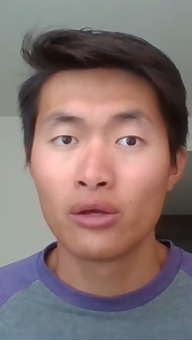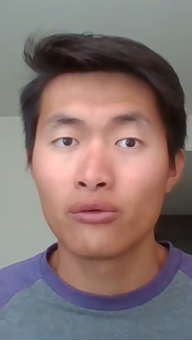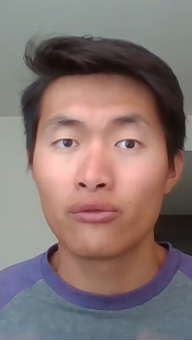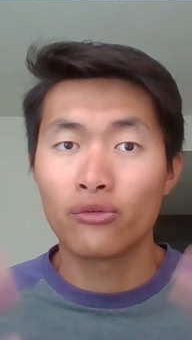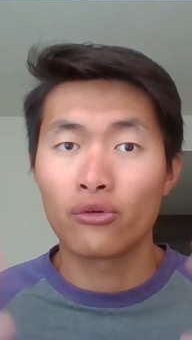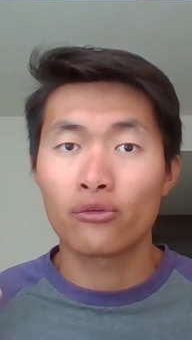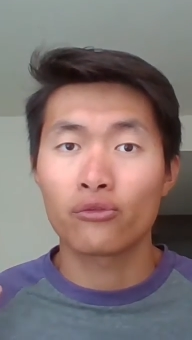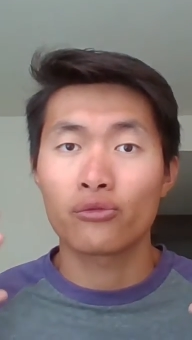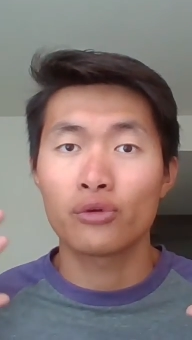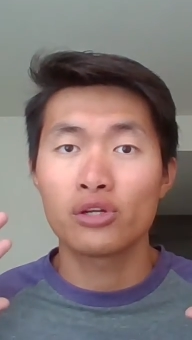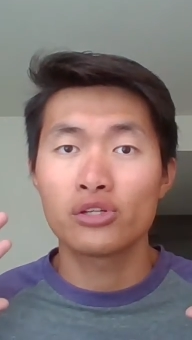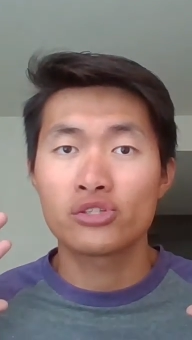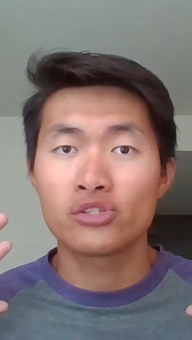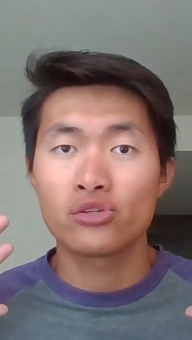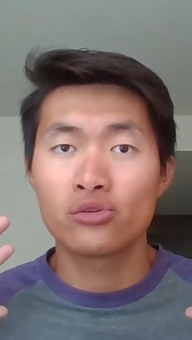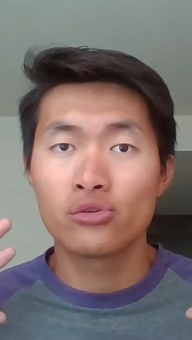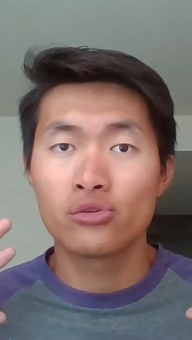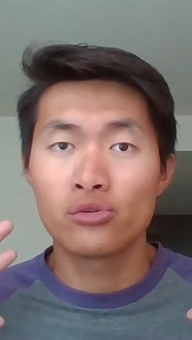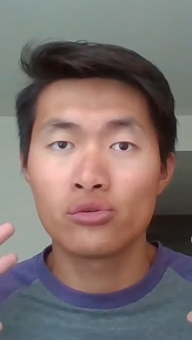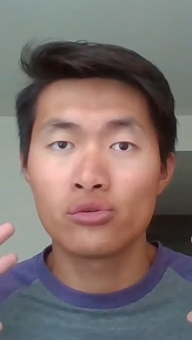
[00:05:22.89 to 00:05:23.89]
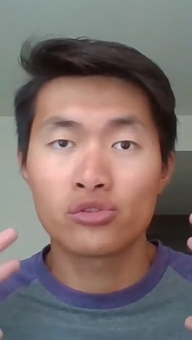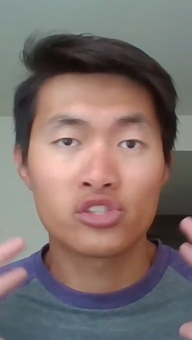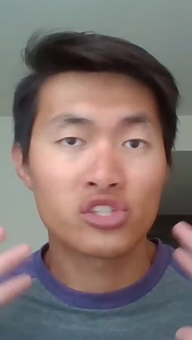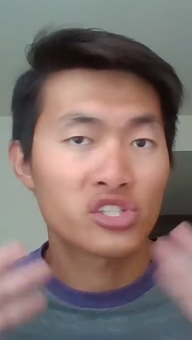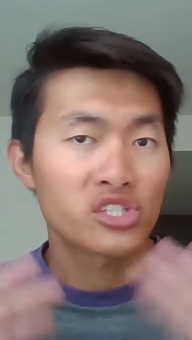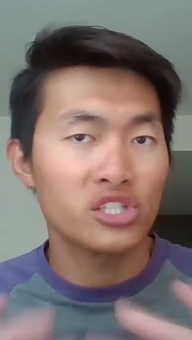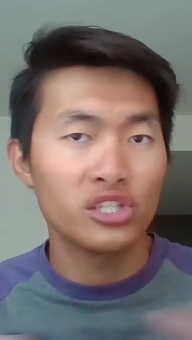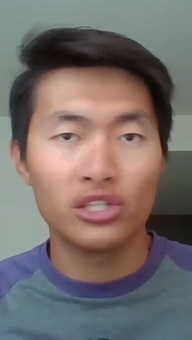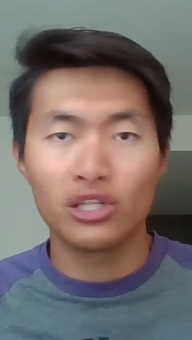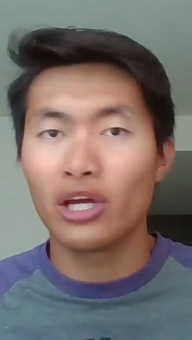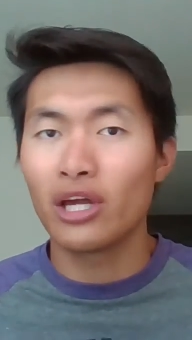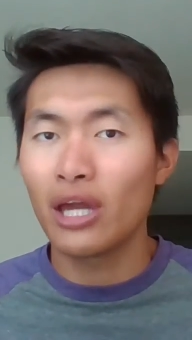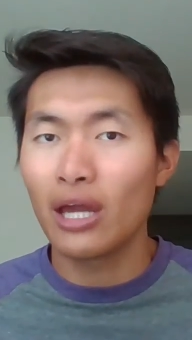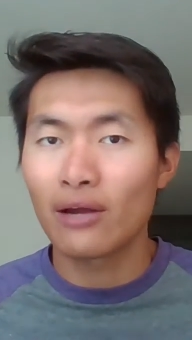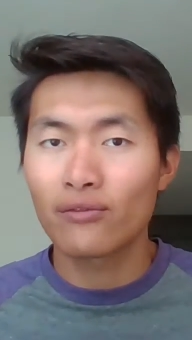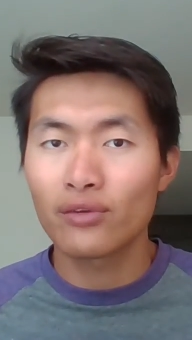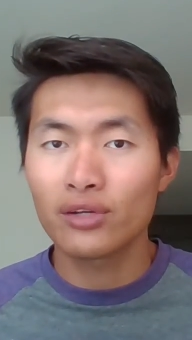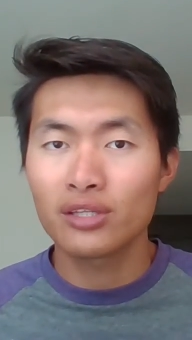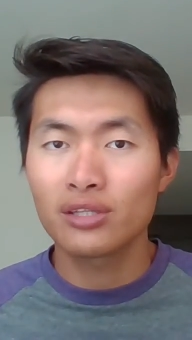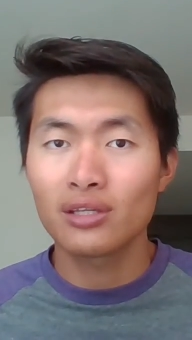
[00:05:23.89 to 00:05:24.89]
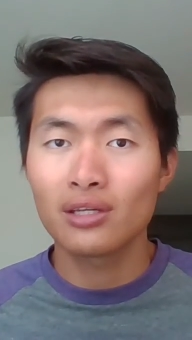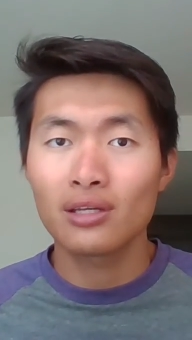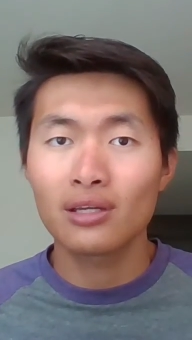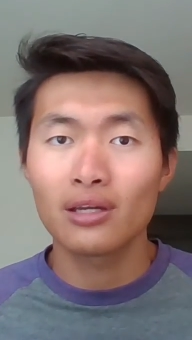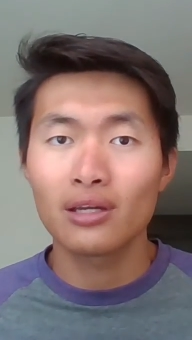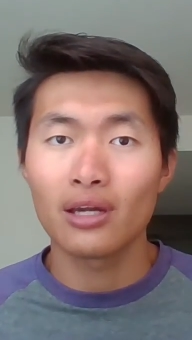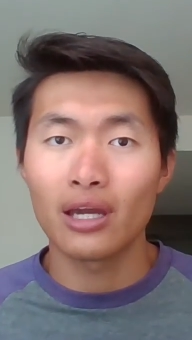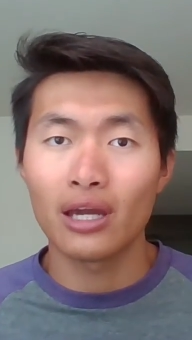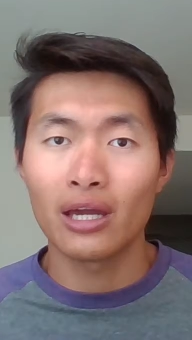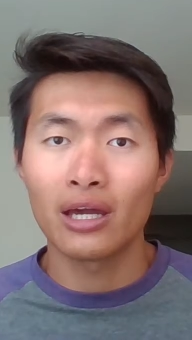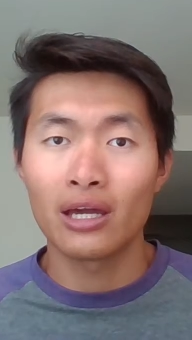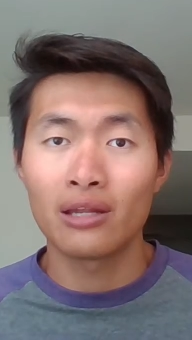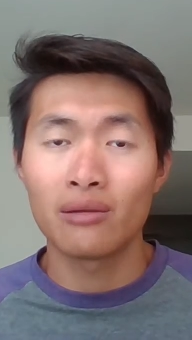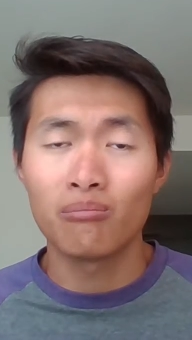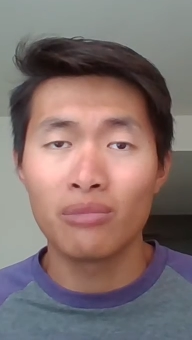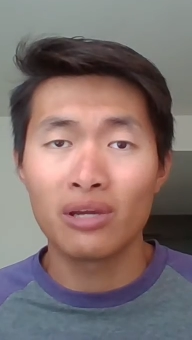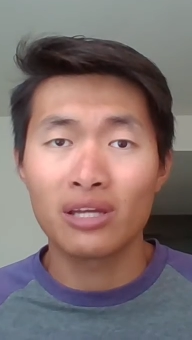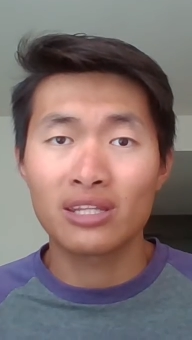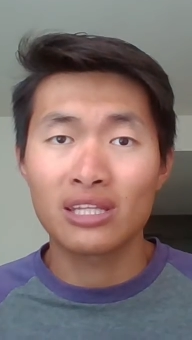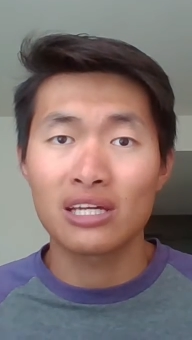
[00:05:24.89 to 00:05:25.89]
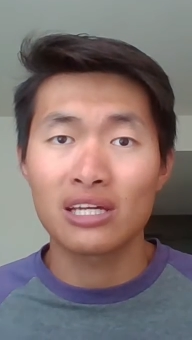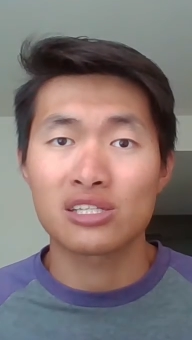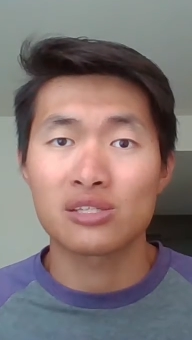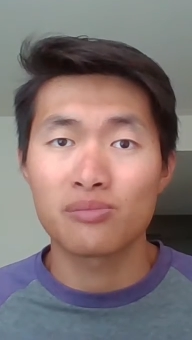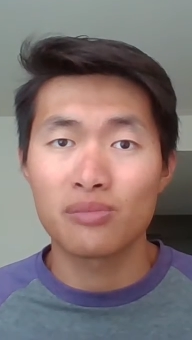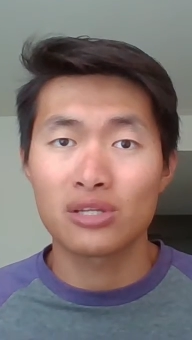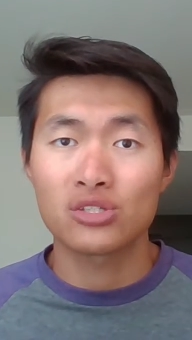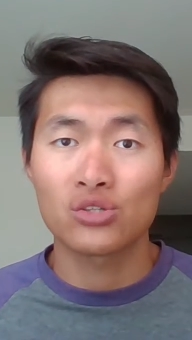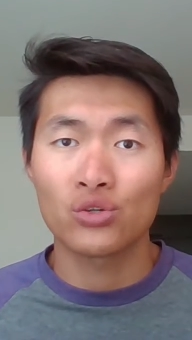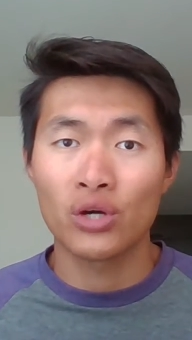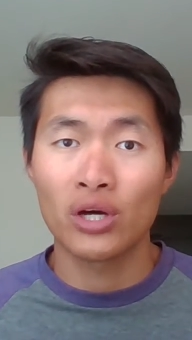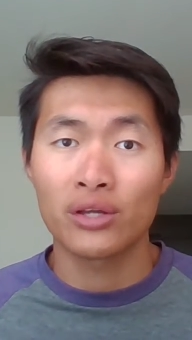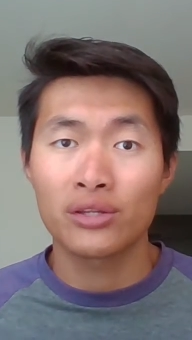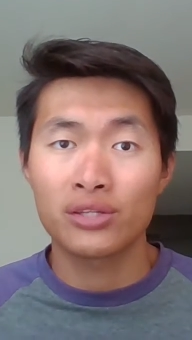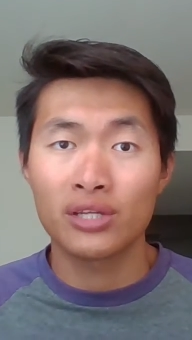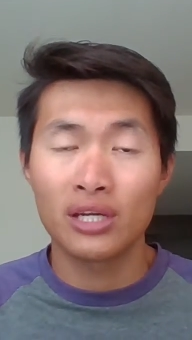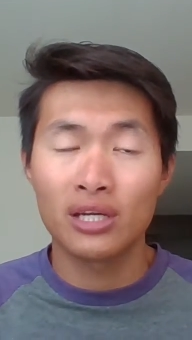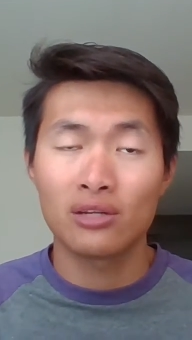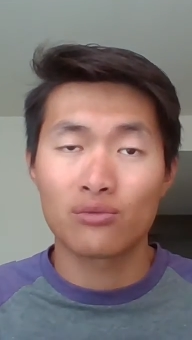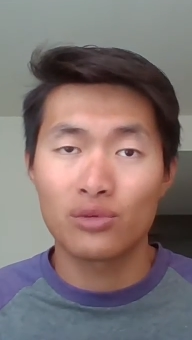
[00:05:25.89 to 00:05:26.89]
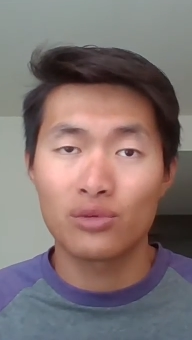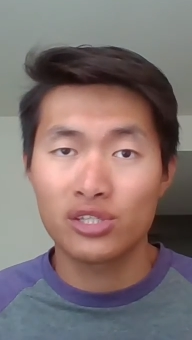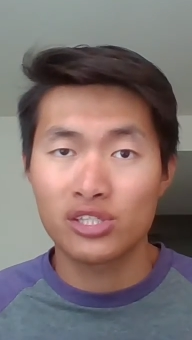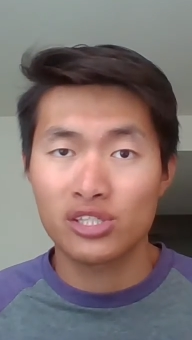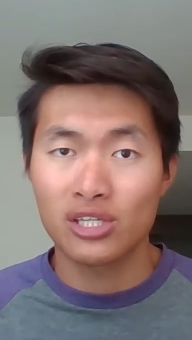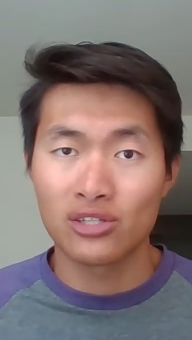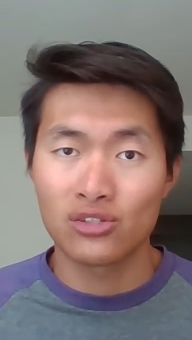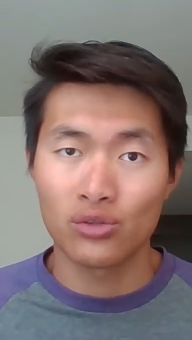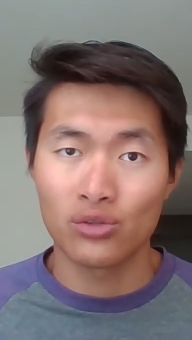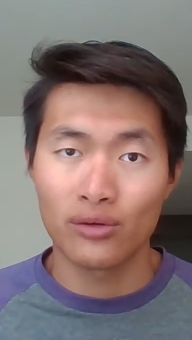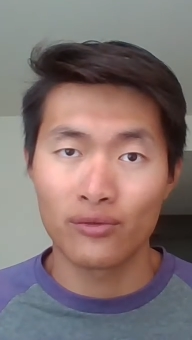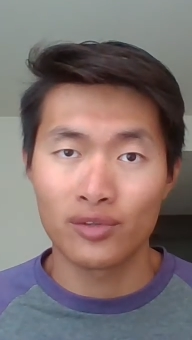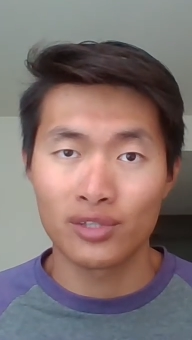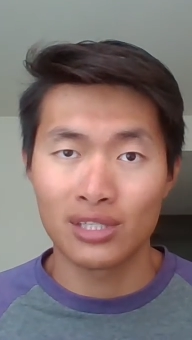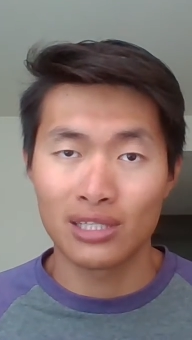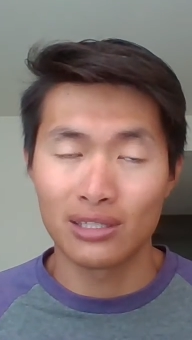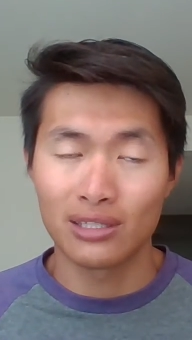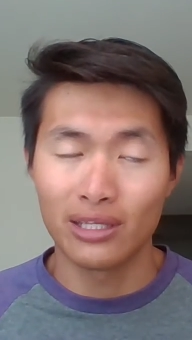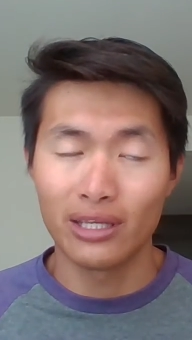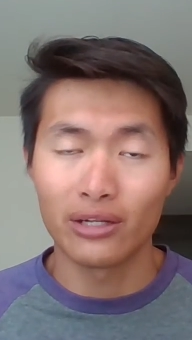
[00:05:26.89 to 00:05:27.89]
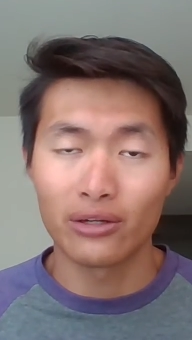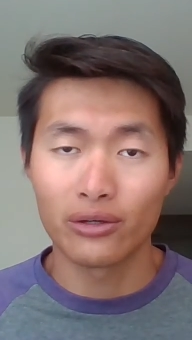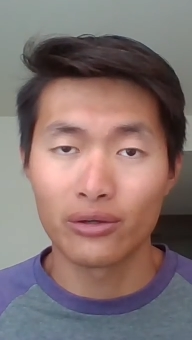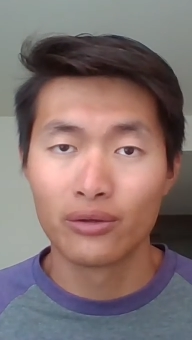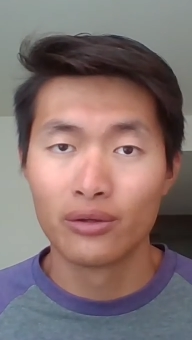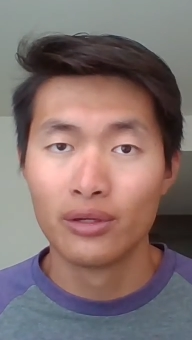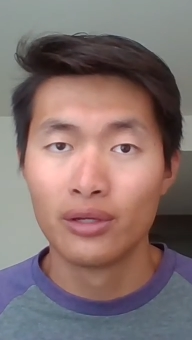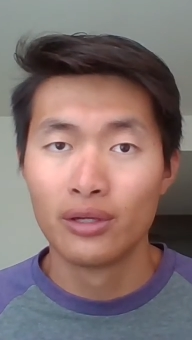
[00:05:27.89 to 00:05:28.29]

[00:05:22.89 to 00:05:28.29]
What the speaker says: feel free to just delay everything and make that as a mental health day and reschedule everything later.